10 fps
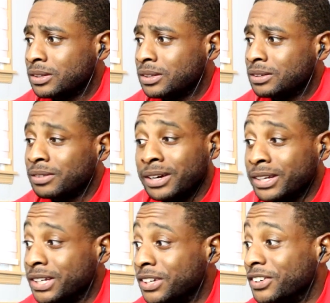Levi
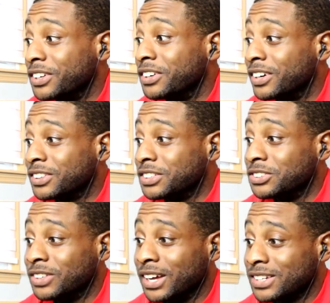ain't hearing nothing
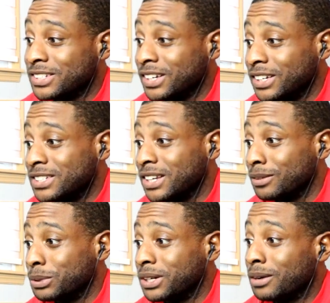you gotta say. He's
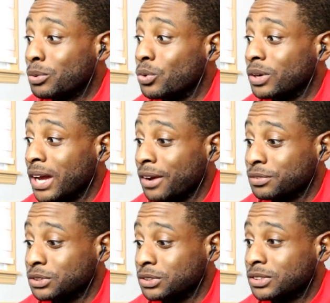like, bitch, I'm going
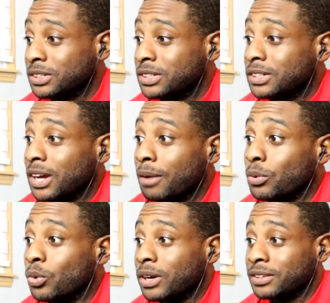after,
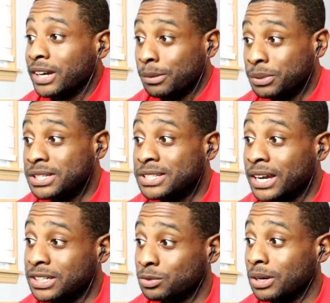I'm going after that Beast
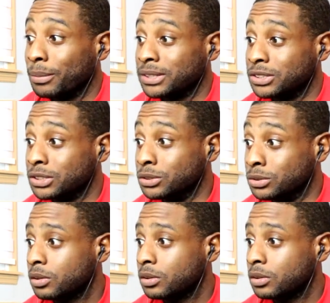Titan. Is what I'm about to do.